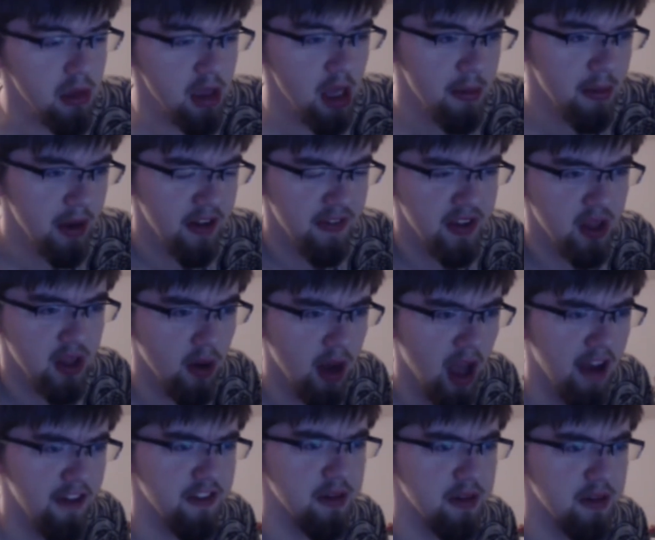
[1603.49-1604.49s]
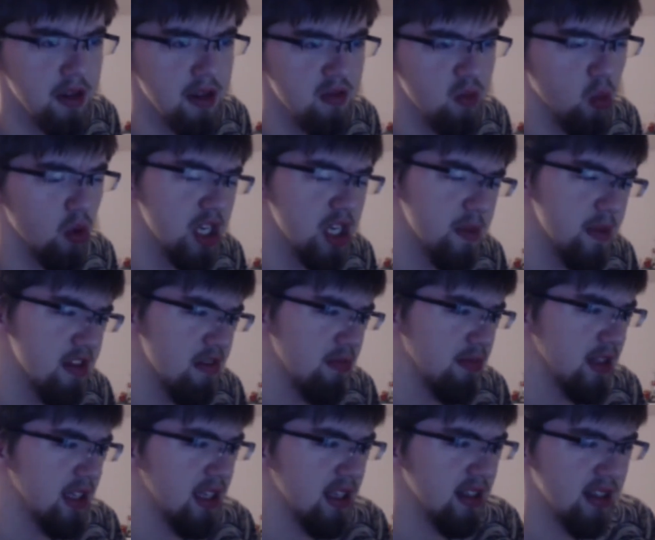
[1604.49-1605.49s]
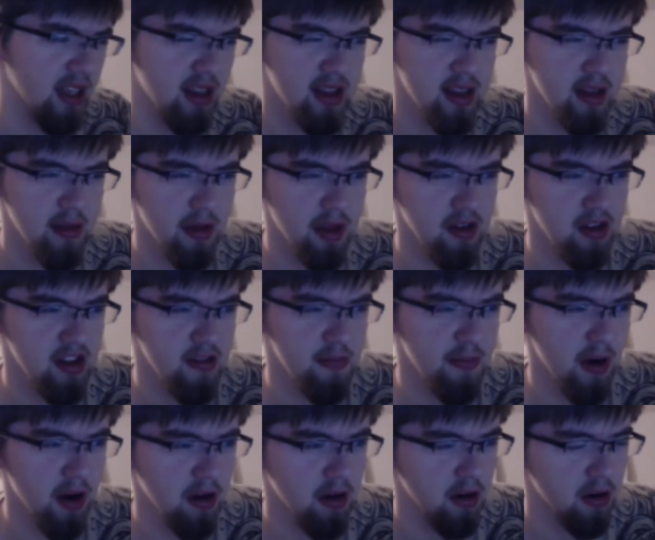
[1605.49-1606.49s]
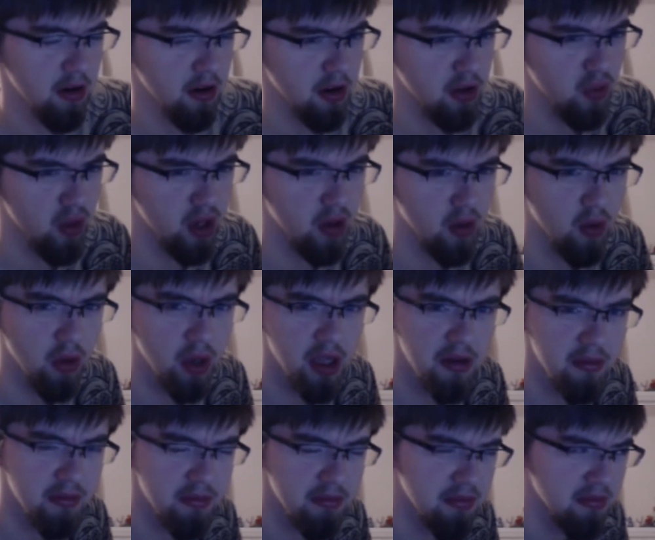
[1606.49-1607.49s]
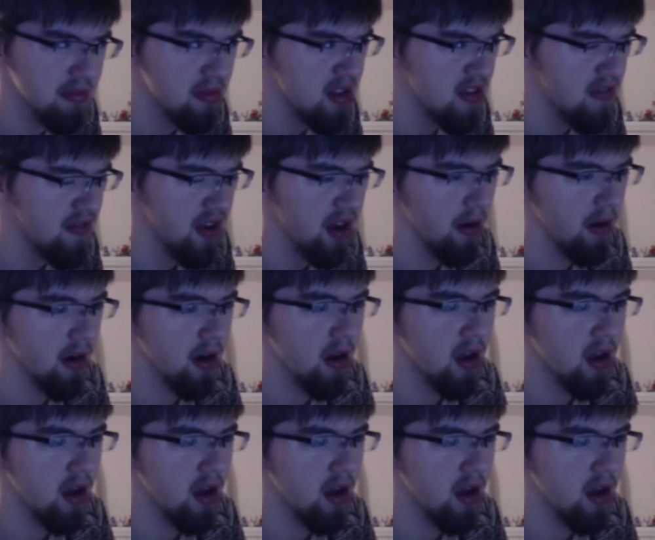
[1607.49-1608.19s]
But if you don't have them, use War Demon's Blade and like some other spark or critical hit sphere,